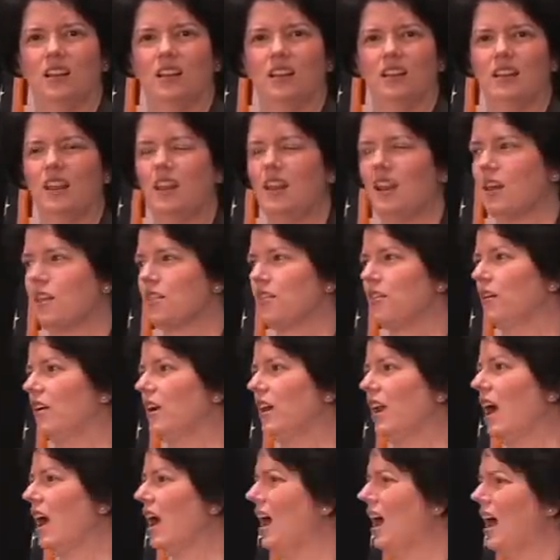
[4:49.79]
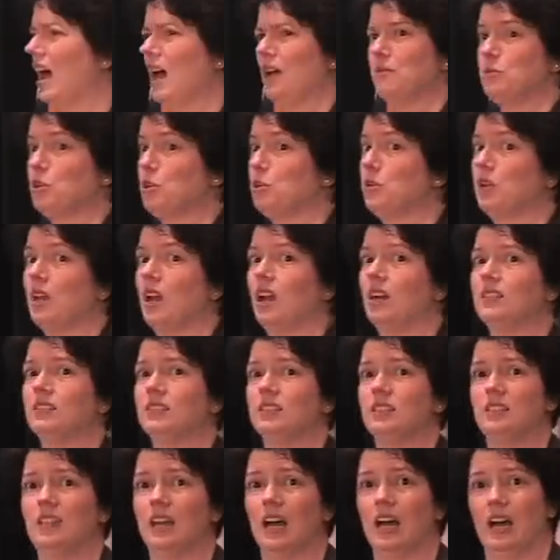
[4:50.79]
And then I thought, I'm too young
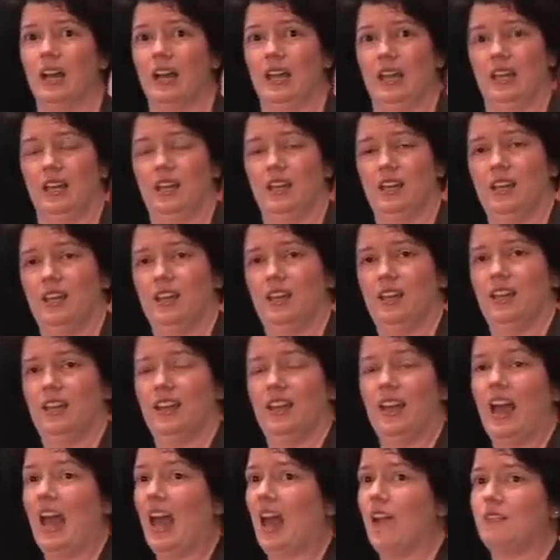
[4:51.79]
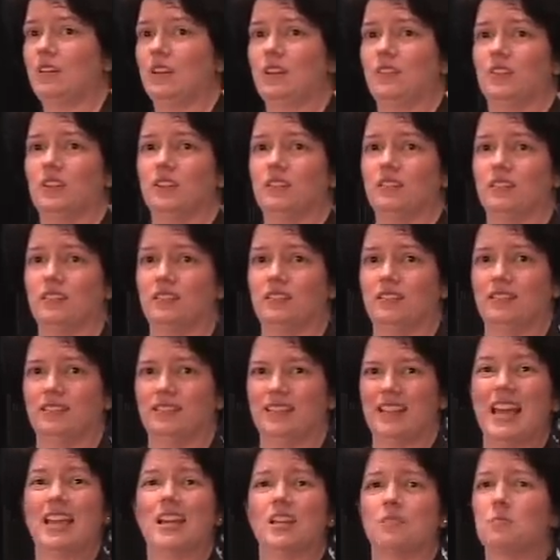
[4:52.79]
to die. I haven't even
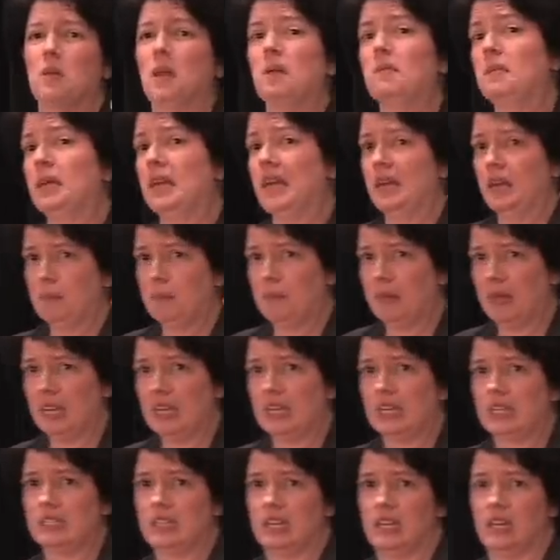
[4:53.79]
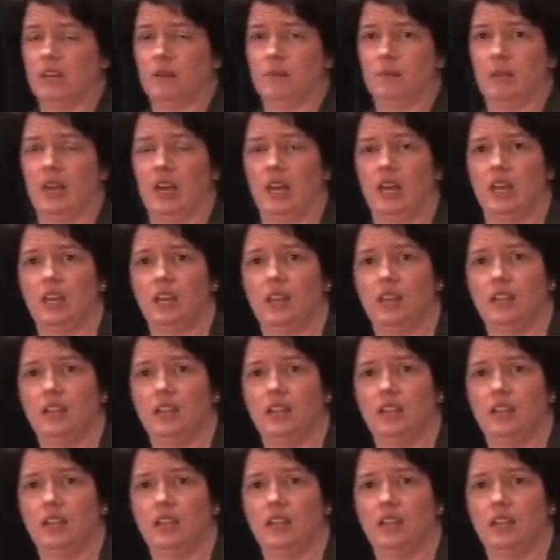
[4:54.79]
taken my PMP exam yet.